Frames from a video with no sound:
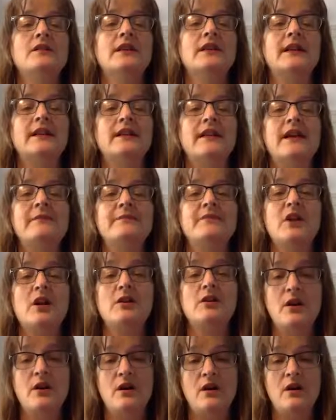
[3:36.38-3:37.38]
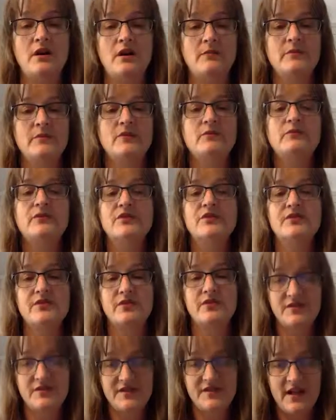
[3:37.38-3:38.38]
GitLab.com, which is
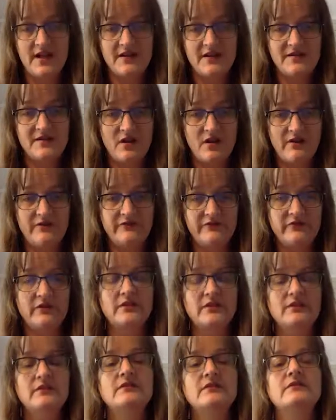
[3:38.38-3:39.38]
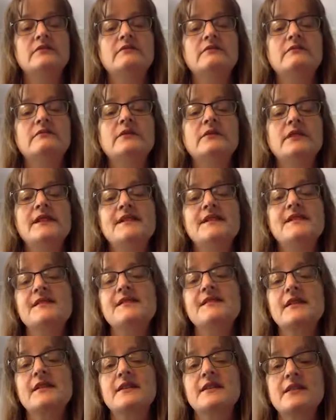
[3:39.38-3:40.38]
our SaaS offering,
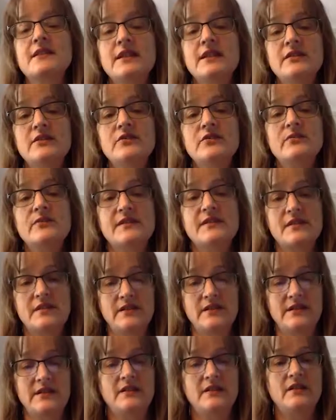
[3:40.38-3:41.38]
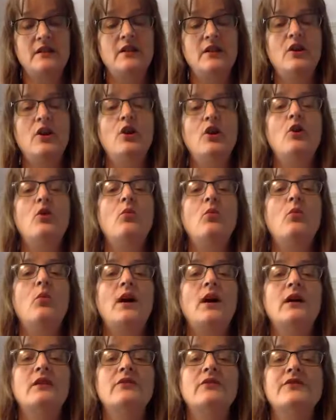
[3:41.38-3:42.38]
releases continuously,
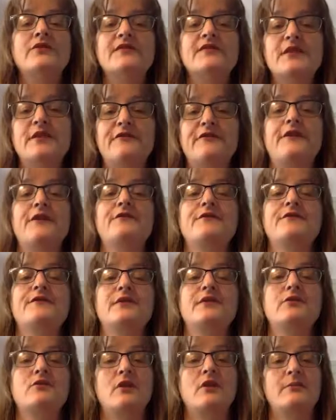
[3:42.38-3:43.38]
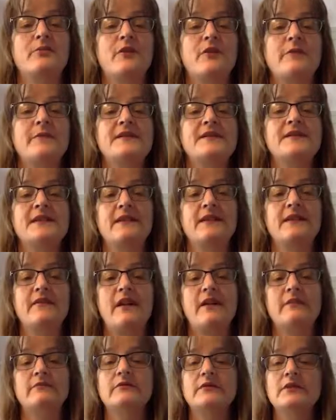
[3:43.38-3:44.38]
while the self-hosted or on-premise
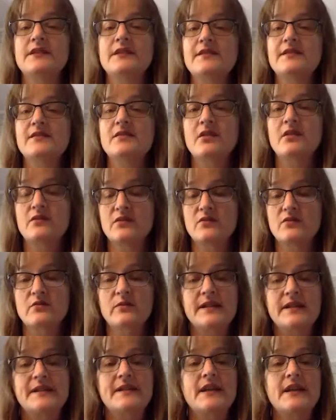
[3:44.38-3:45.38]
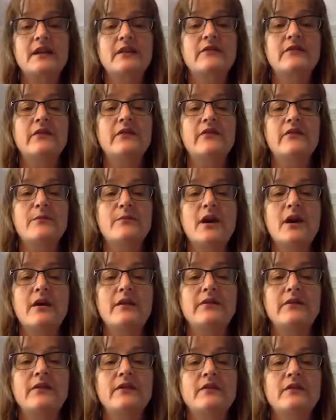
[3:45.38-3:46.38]
GitLab releases on the 22nd of every
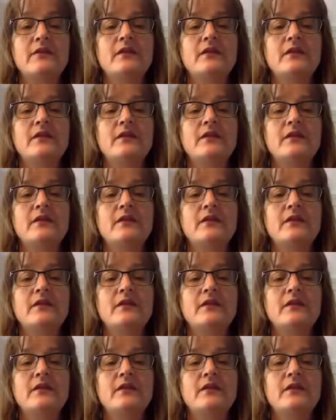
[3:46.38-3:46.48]
month.